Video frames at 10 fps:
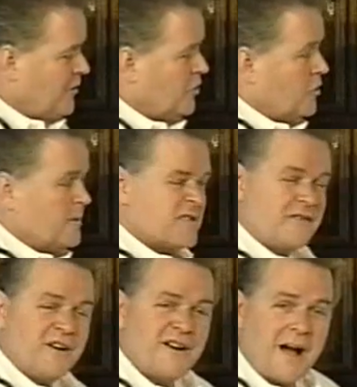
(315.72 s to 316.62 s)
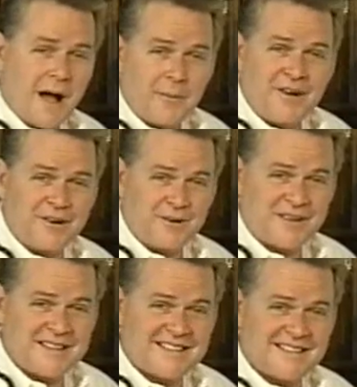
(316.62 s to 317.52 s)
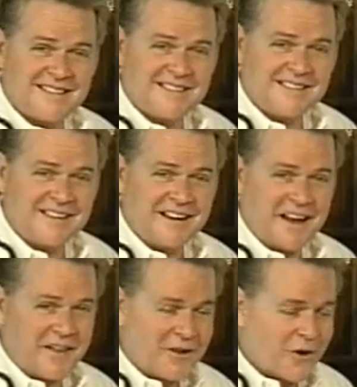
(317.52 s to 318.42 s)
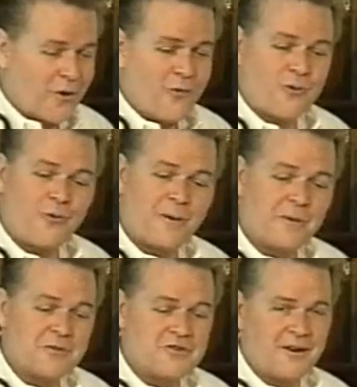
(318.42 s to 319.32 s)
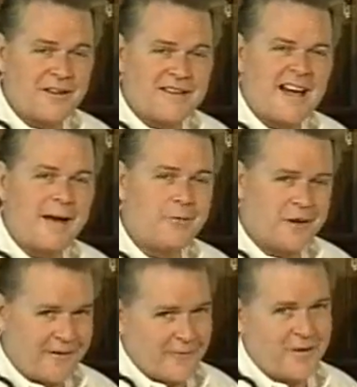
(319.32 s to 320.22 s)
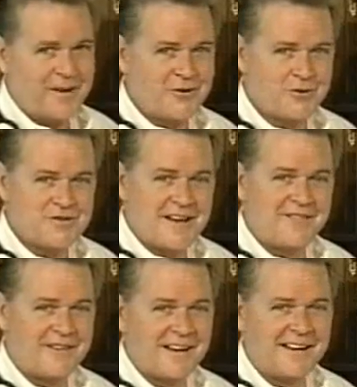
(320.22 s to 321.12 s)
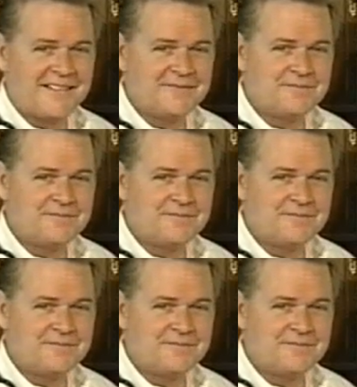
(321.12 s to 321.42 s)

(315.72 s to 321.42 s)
Croup is a very common illness, and the overwhelming majority of the time, everything turns out fine.